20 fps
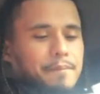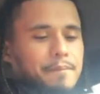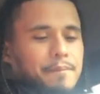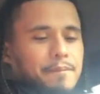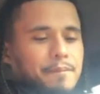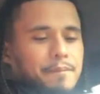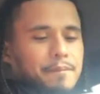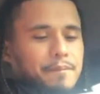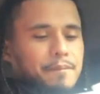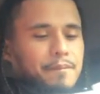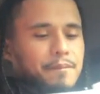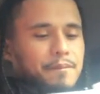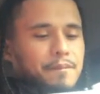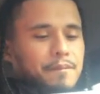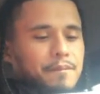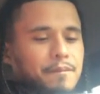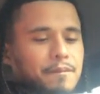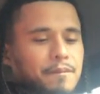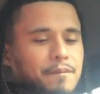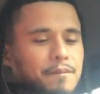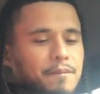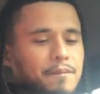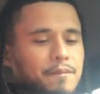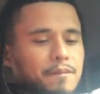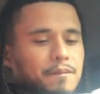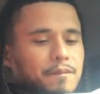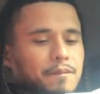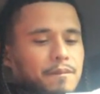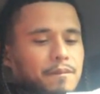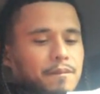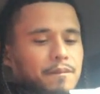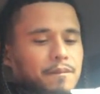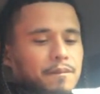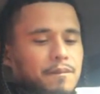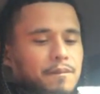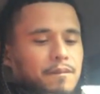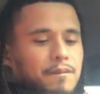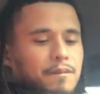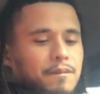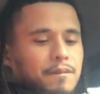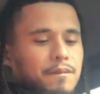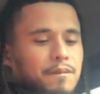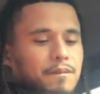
Nothing is said.